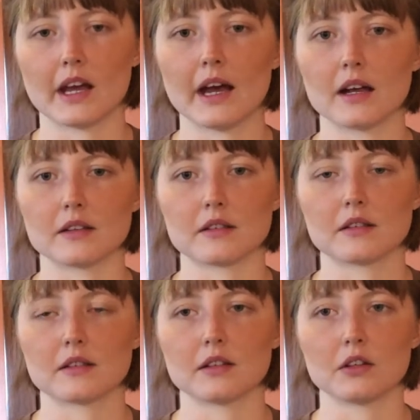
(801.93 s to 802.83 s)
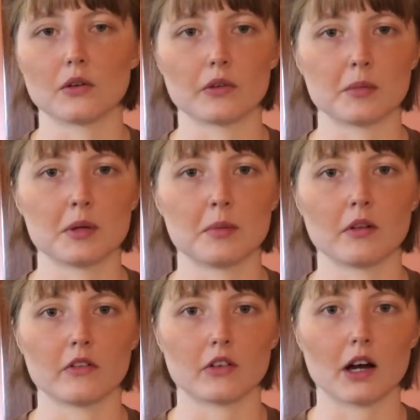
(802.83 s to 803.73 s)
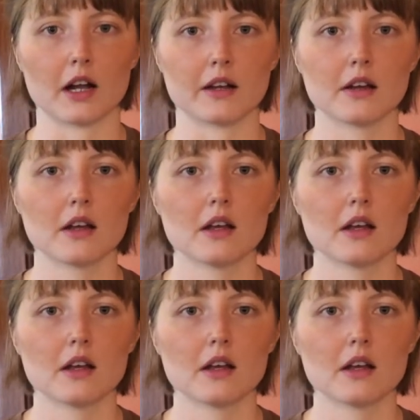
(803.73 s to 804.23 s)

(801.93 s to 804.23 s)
as, you know, the people of God,